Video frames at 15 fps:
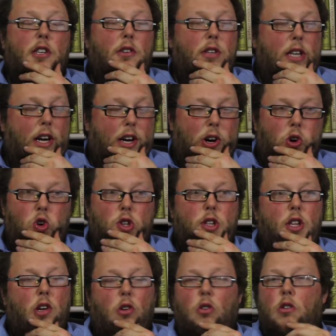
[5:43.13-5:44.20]
So yeah, all
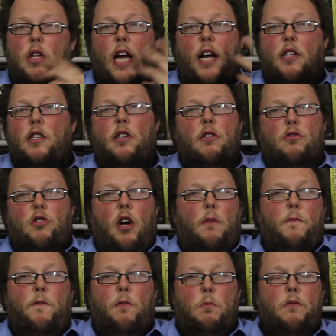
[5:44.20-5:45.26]
the actors are on
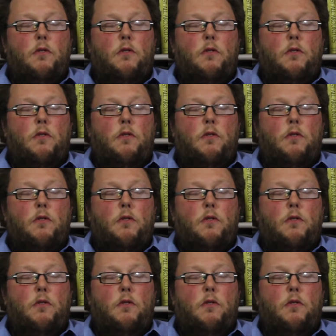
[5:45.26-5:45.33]
top form.